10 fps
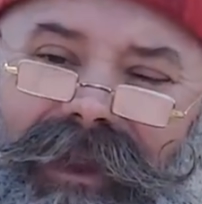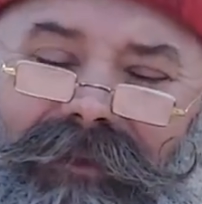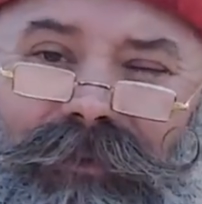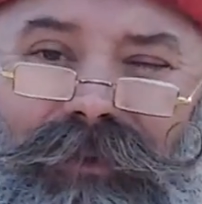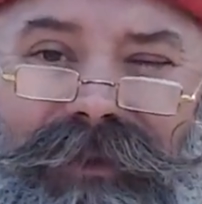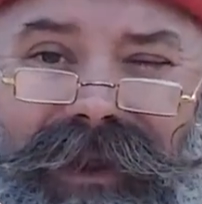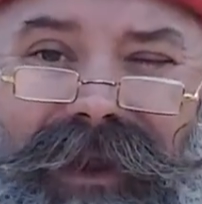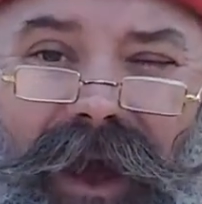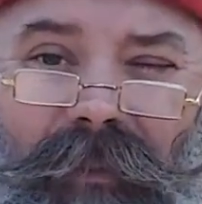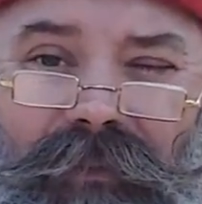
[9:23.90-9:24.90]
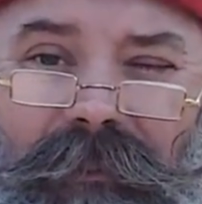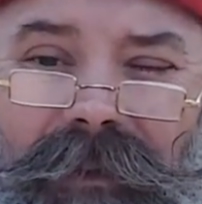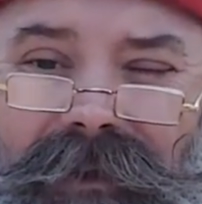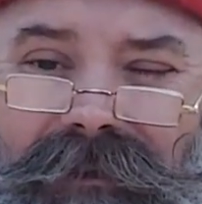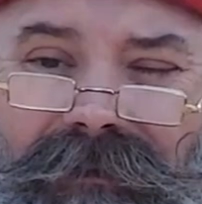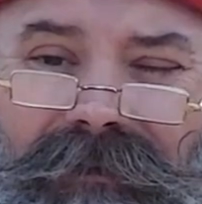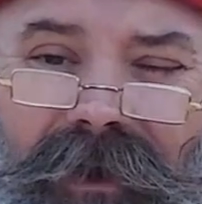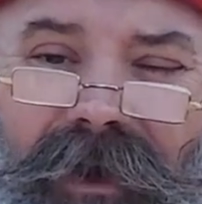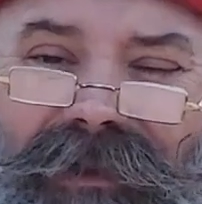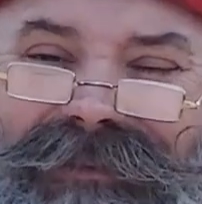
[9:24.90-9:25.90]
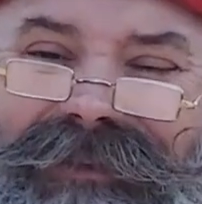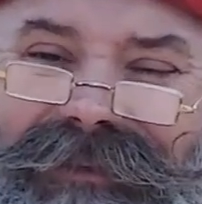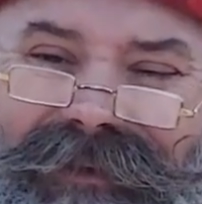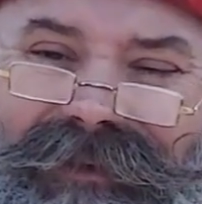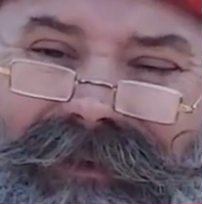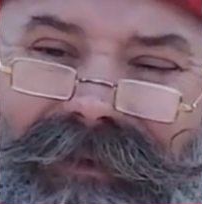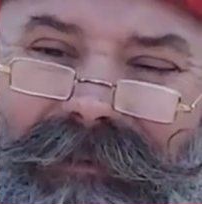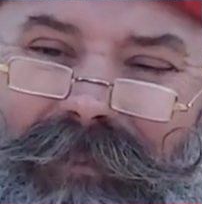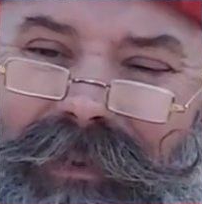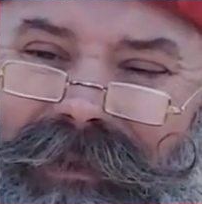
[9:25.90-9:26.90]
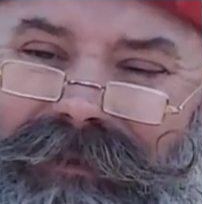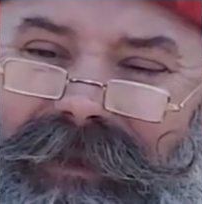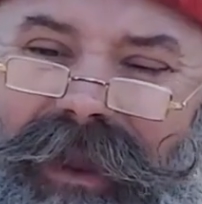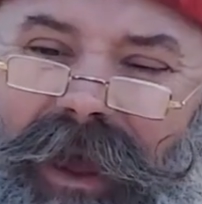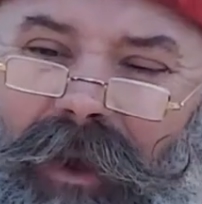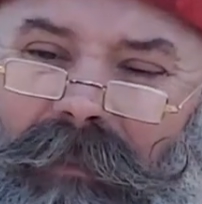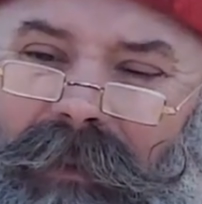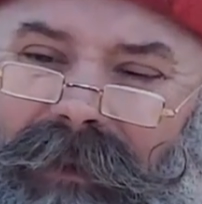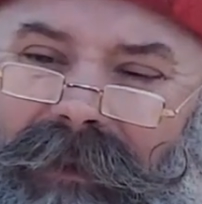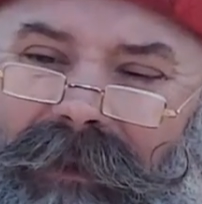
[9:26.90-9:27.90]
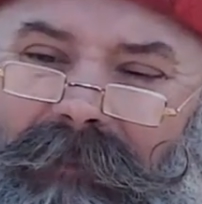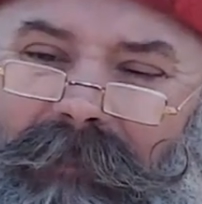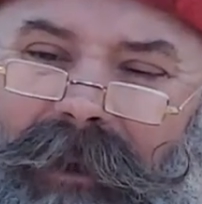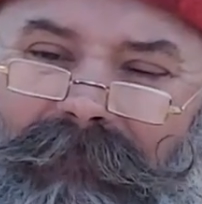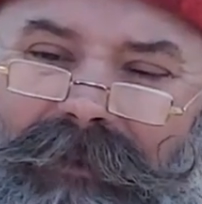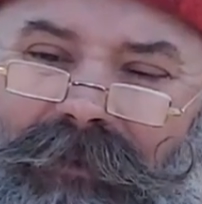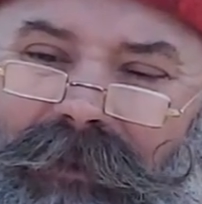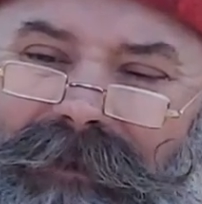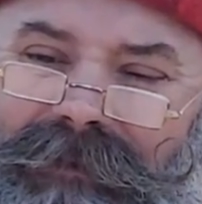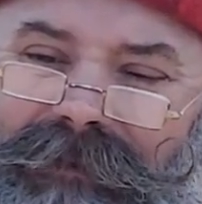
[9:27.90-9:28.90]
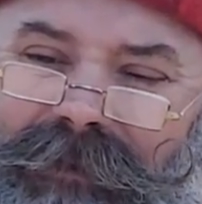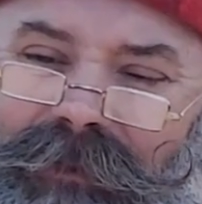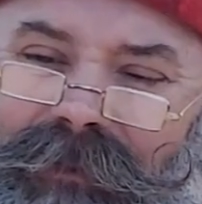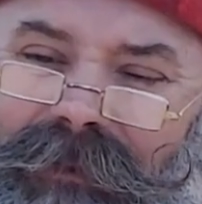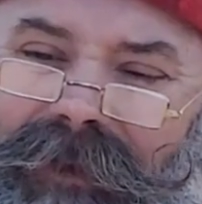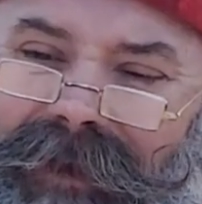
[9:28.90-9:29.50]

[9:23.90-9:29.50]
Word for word: And if you need help from an adult, please get help. But I'm just going to,